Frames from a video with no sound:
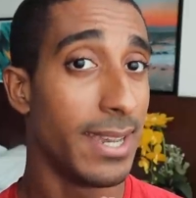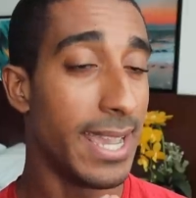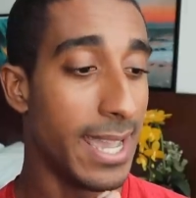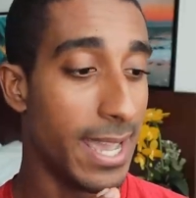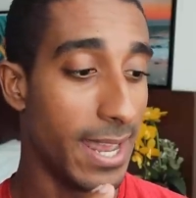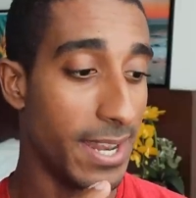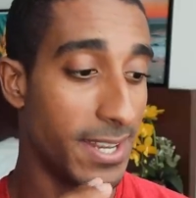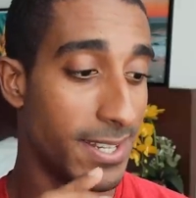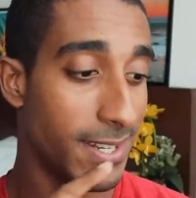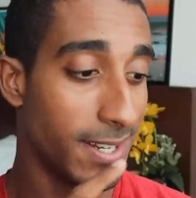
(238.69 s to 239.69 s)

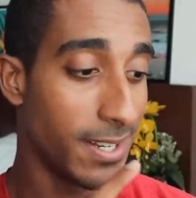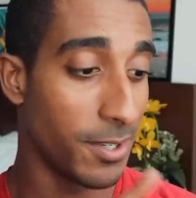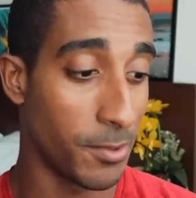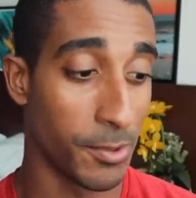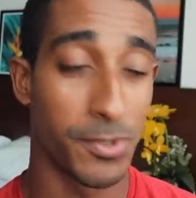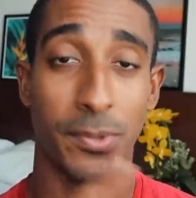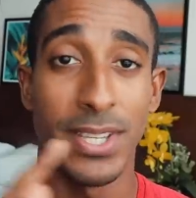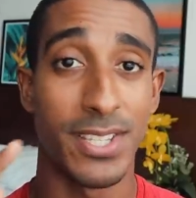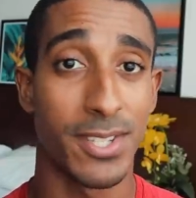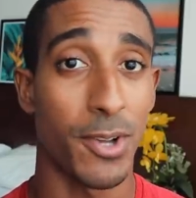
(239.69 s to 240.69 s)
And
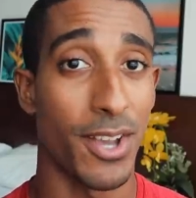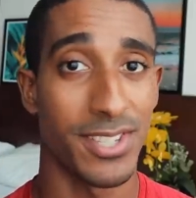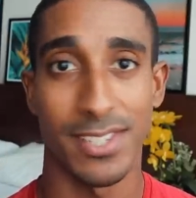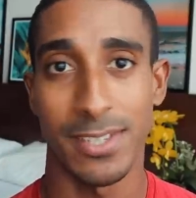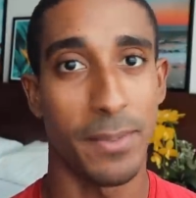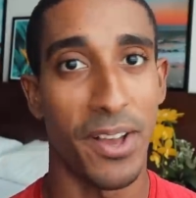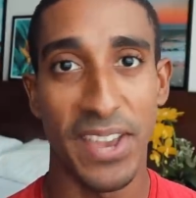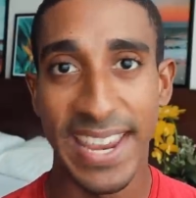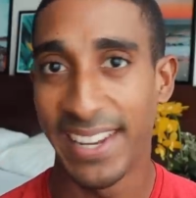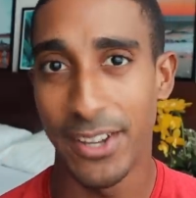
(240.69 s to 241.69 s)
groceries cost us
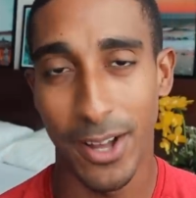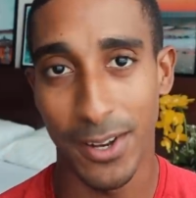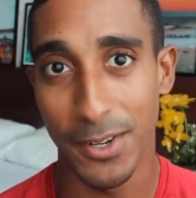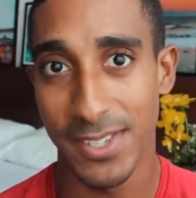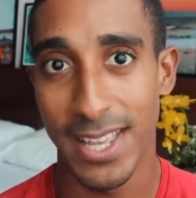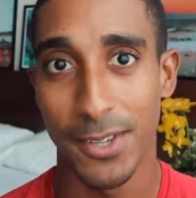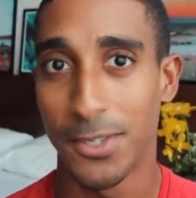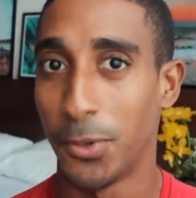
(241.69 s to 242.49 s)
about $80 now.